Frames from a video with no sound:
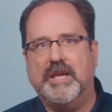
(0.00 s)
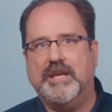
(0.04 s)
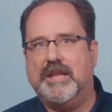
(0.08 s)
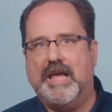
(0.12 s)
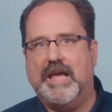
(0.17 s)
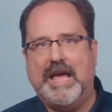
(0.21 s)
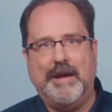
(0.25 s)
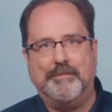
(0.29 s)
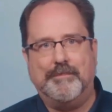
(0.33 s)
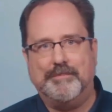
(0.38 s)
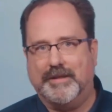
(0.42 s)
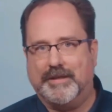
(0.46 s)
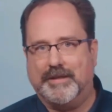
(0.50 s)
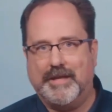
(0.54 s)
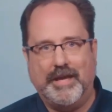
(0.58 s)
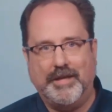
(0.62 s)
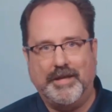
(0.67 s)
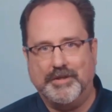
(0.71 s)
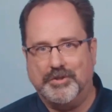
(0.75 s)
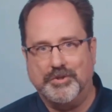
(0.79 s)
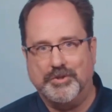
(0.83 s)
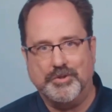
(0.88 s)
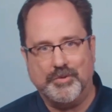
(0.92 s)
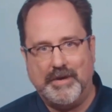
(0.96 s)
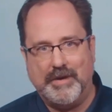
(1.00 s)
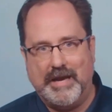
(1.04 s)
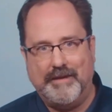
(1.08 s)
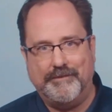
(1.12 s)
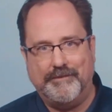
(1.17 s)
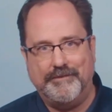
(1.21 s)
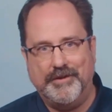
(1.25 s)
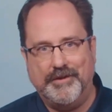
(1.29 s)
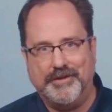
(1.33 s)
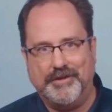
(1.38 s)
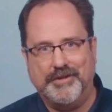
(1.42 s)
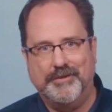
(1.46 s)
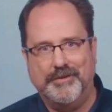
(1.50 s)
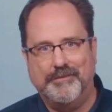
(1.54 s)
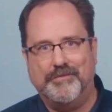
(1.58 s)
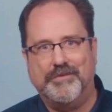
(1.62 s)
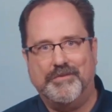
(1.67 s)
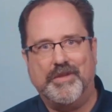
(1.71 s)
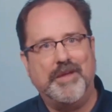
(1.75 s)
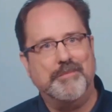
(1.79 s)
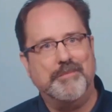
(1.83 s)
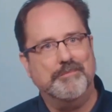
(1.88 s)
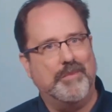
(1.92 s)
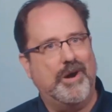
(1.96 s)
application traffic
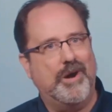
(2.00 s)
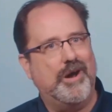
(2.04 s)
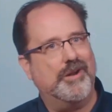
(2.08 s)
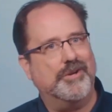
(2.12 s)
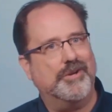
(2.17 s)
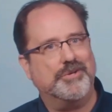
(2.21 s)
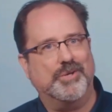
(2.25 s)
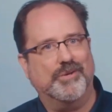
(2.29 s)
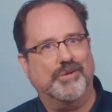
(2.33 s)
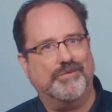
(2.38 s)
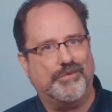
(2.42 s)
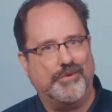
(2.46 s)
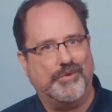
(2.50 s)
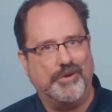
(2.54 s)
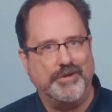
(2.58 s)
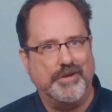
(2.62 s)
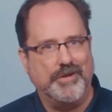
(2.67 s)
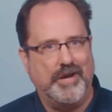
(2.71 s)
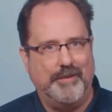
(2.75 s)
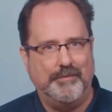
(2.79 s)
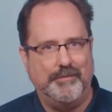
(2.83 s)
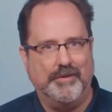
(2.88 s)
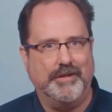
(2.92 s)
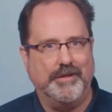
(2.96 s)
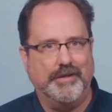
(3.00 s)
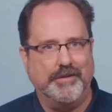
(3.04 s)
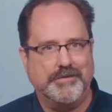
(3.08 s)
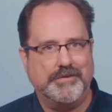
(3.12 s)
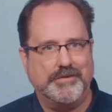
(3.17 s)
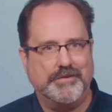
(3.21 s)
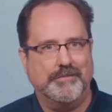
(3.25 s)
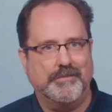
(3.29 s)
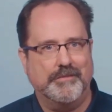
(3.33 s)
and monitor for anomalies.